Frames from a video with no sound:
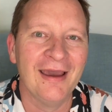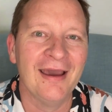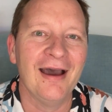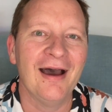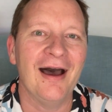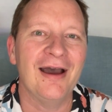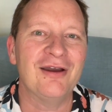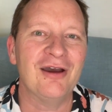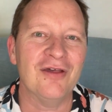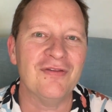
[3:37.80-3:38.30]

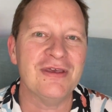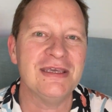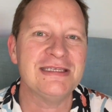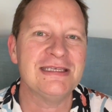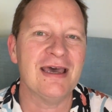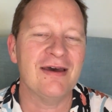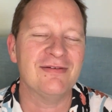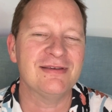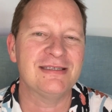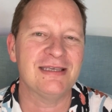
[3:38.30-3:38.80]
I got this
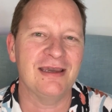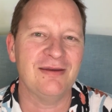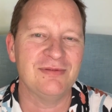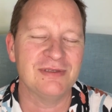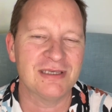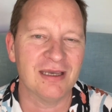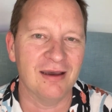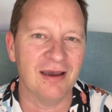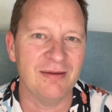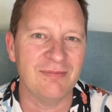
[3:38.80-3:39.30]
at the same
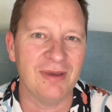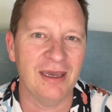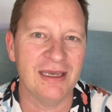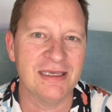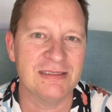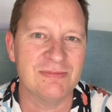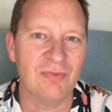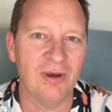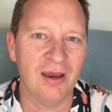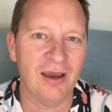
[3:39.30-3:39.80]
time
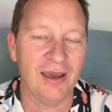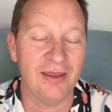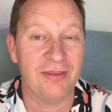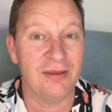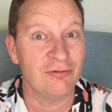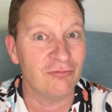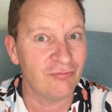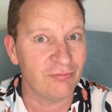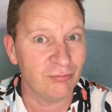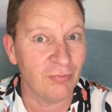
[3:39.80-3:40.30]
as my
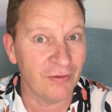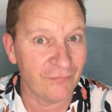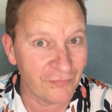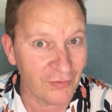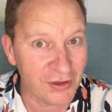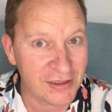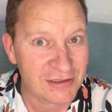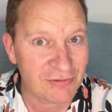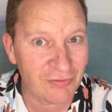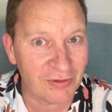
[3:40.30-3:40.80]

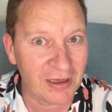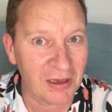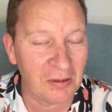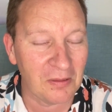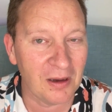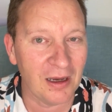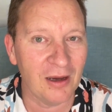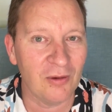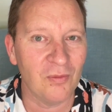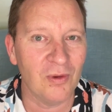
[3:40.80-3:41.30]
first
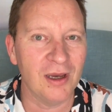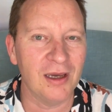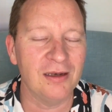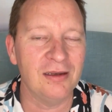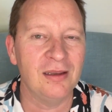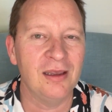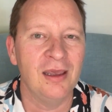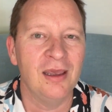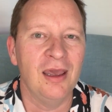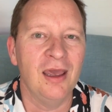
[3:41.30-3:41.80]
Ricoh R1.
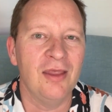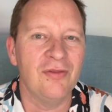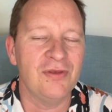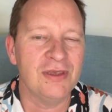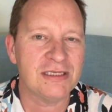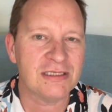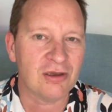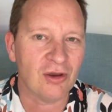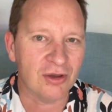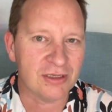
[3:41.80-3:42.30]

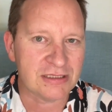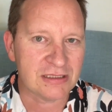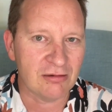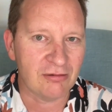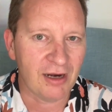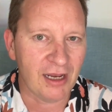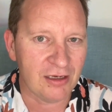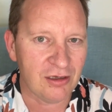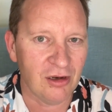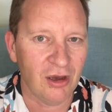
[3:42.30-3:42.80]
This cost
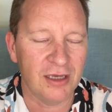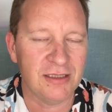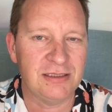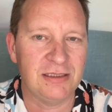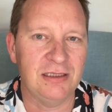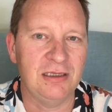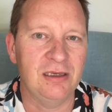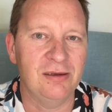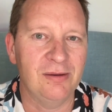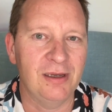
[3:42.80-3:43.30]
around
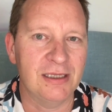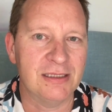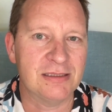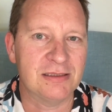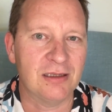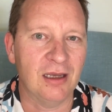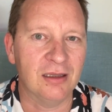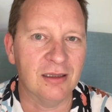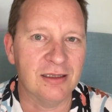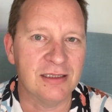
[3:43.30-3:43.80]
$90
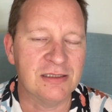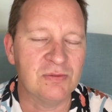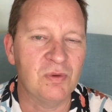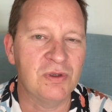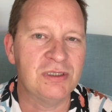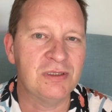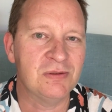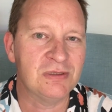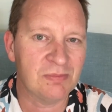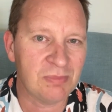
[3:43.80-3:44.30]
US,
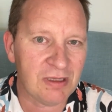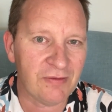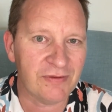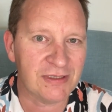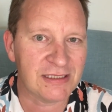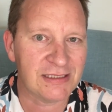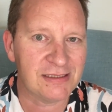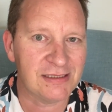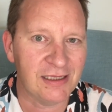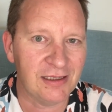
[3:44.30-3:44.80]
which was a bit of a
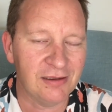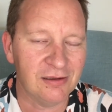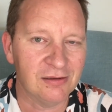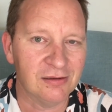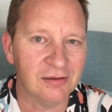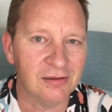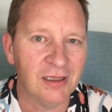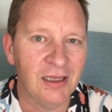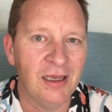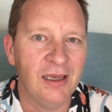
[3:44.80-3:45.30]

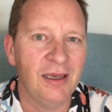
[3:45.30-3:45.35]
steal.